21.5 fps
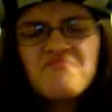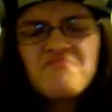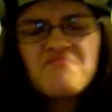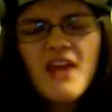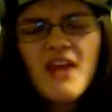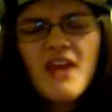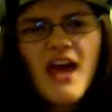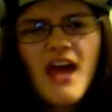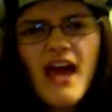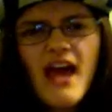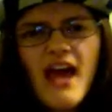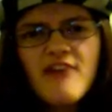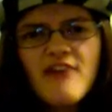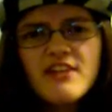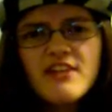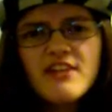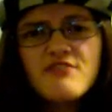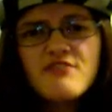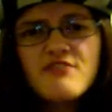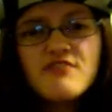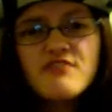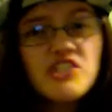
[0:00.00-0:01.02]
Have any
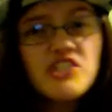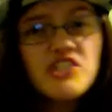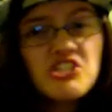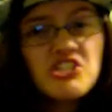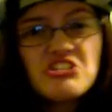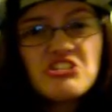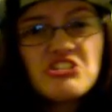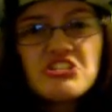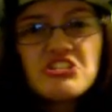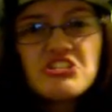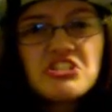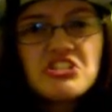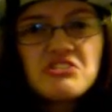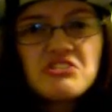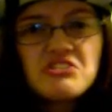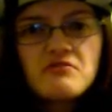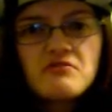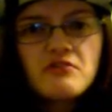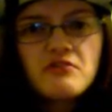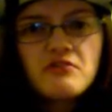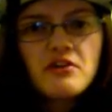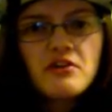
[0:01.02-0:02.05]
visions
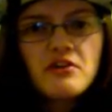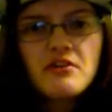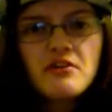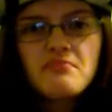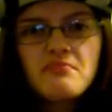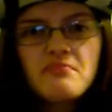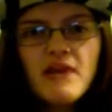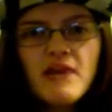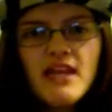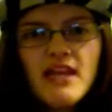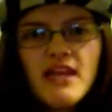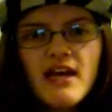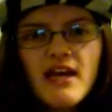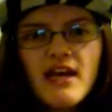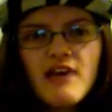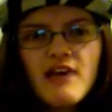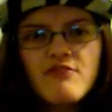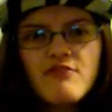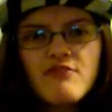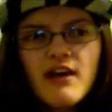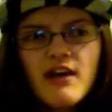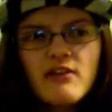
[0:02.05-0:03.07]
for my life?
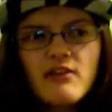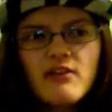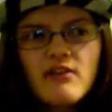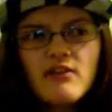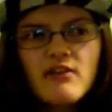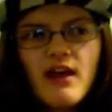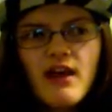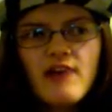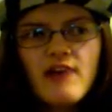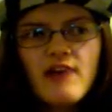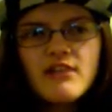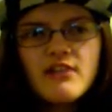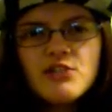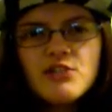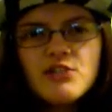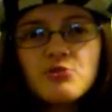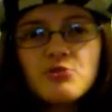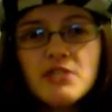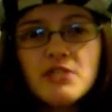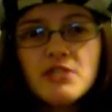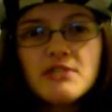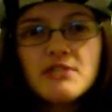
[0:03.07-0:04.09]
I don't have any
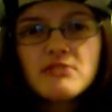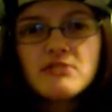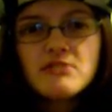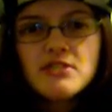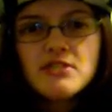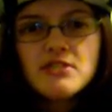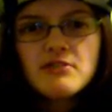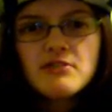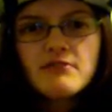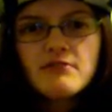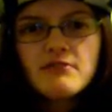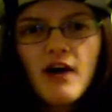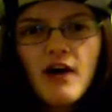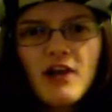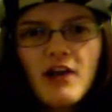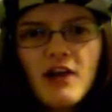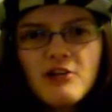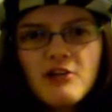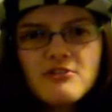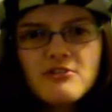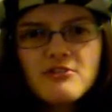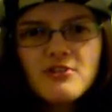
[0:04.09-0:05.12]
dreams to
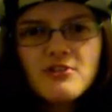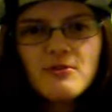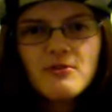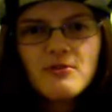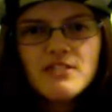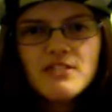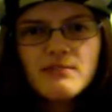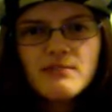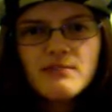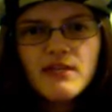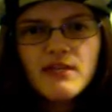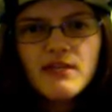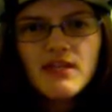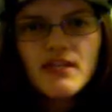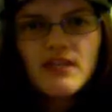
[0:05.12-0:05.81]
follow, so to speak.